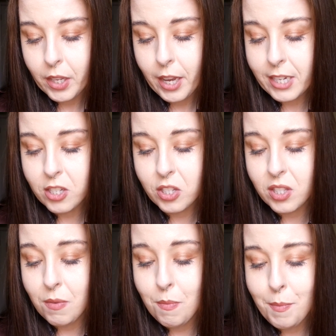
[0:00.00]
it's just
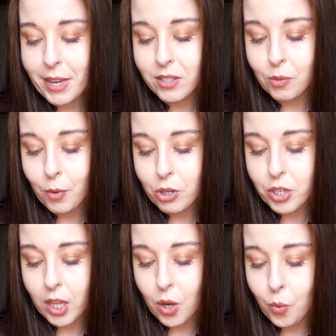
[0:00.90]
the Maison
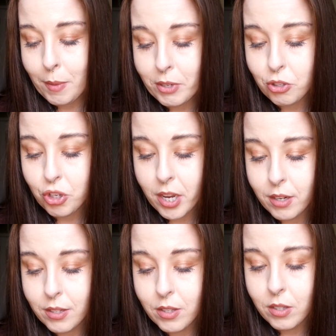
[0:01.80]
Margiela women's
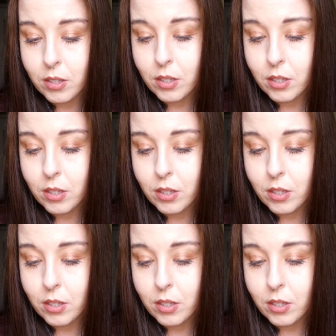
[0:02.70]
jeans.